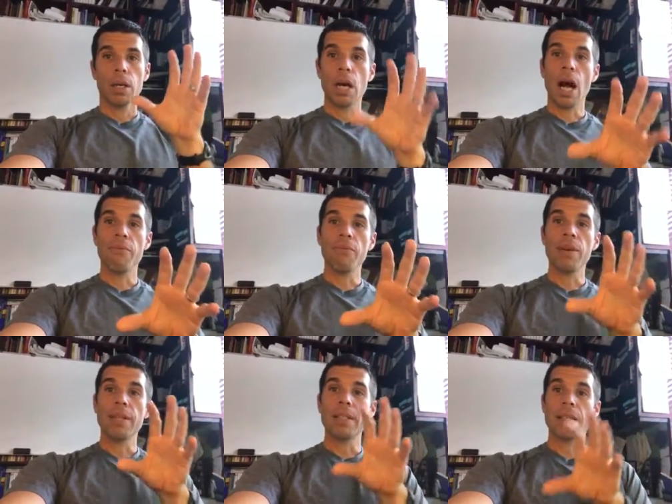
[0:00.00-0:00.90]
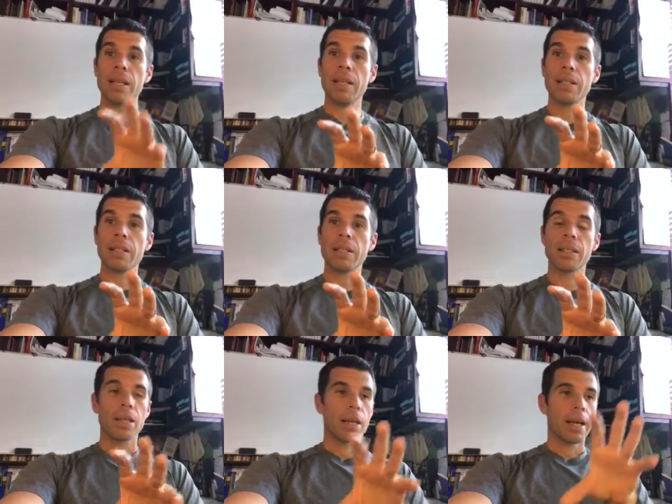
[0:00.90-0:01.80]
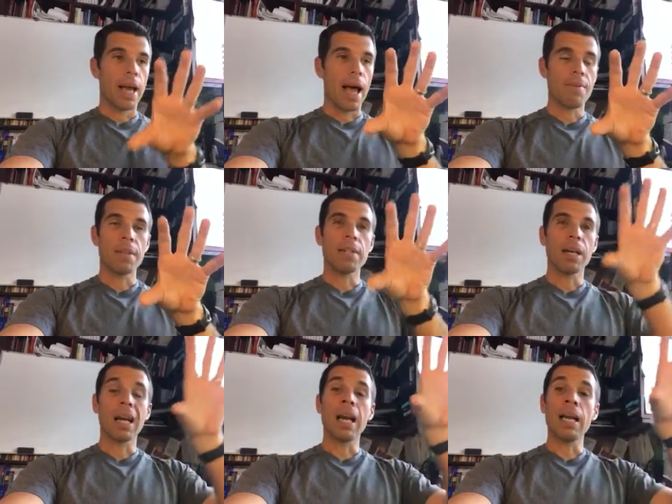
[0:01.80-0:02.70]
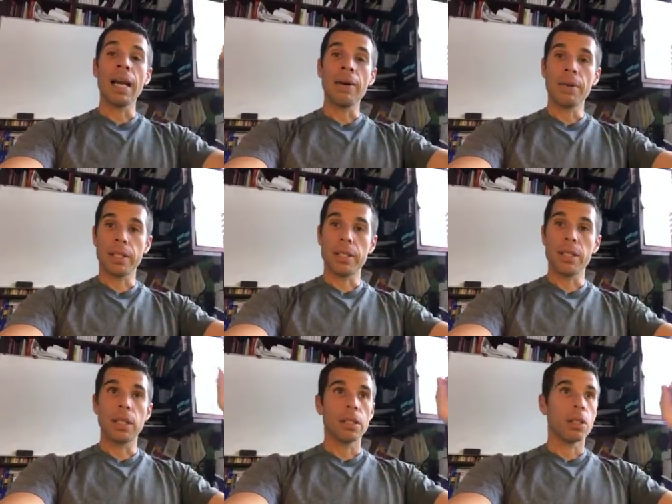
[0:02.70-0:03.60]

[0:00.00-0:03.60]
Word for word: confidence is having the clarity